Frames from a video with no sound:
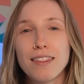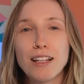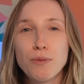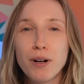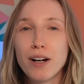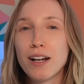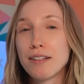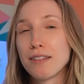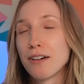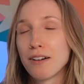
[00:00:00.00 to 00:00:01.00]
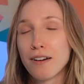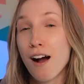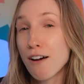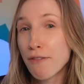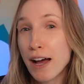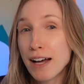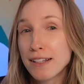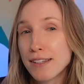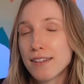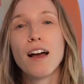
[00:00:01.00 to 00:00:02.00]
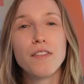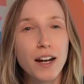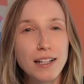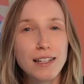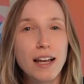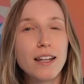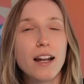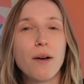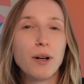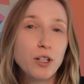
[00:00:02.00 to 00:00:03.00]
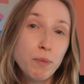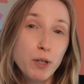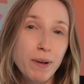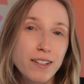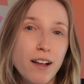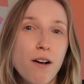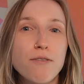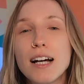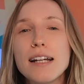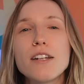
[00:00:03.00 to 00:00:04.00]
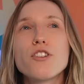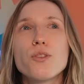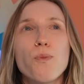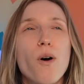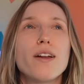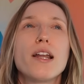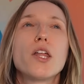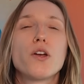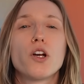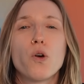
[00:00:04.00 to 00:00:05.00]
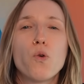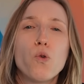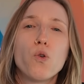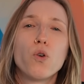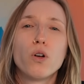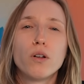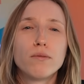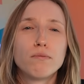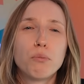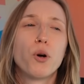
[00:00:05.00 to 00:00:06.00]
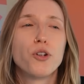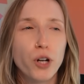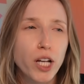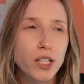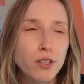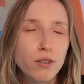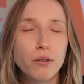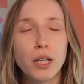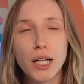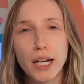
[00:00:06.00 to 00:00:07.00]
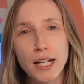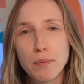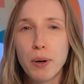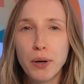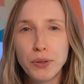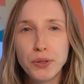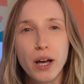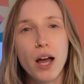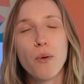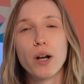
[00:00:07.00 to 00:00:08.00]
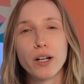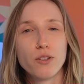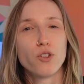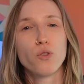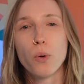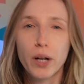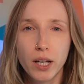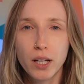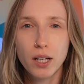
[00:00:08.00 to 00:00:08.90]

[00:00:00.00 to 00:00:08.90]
That's where it started off as. And then I decided I wanted to push myself. I didn't just want another cool portrait or a nice pose. I wanted a story.